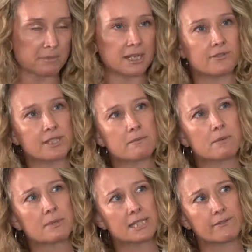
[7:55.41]
But if
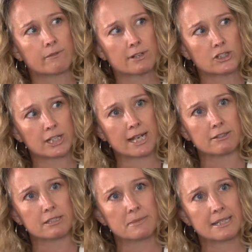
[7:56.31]
someone was even reaching
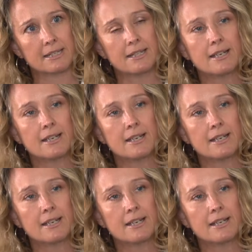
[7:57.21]
out to me